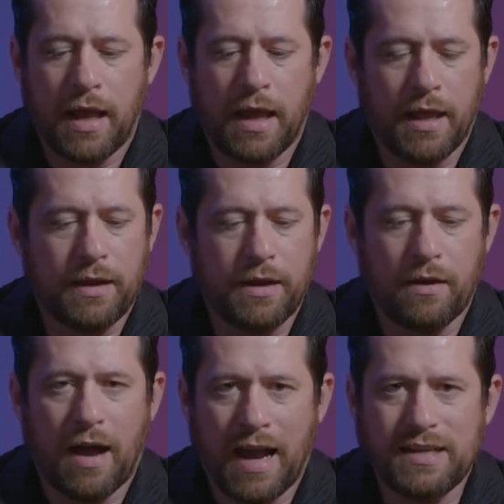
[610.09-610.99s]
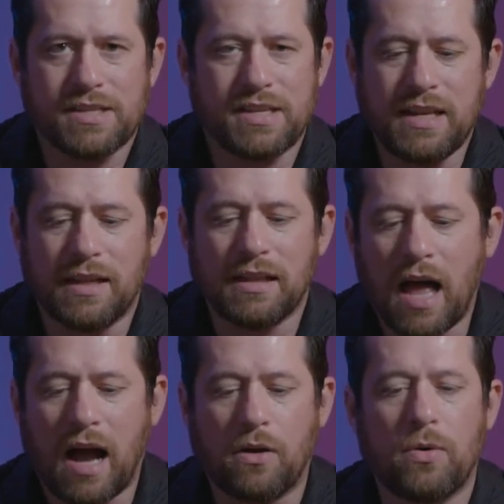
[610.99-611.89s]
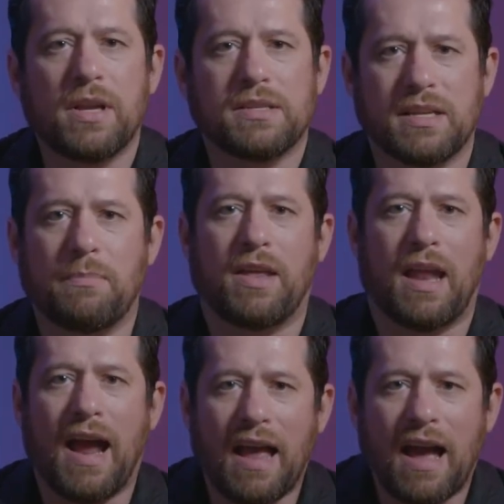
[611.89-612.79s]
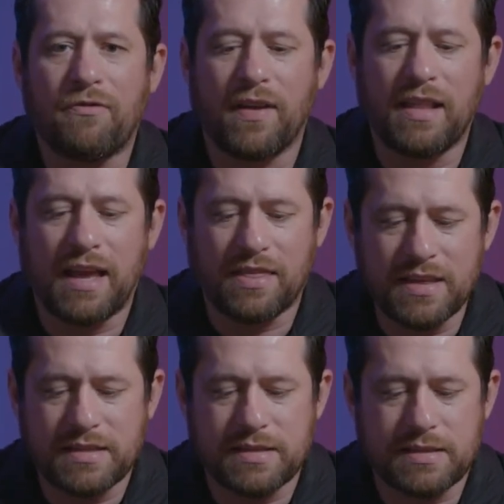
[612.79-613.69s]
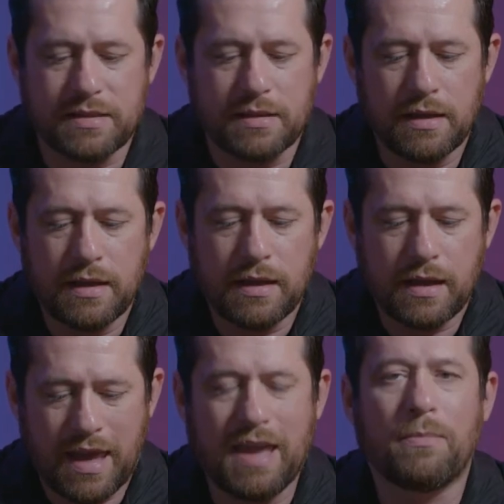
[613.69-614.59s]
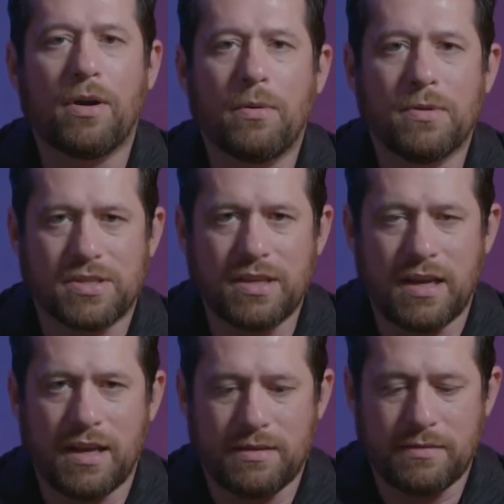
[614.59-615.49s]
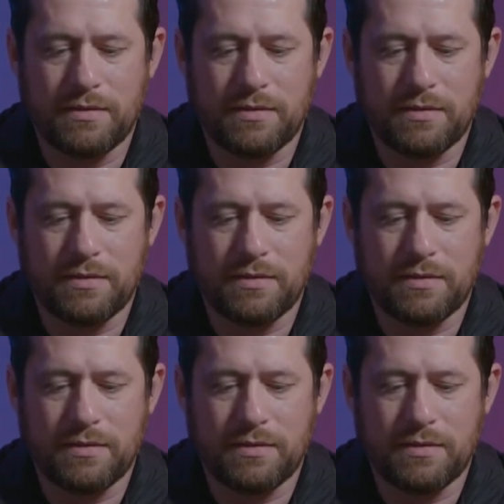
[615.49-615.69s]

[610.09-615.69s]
and you know, I just need to lock on to something, I felt like this camera was gonna,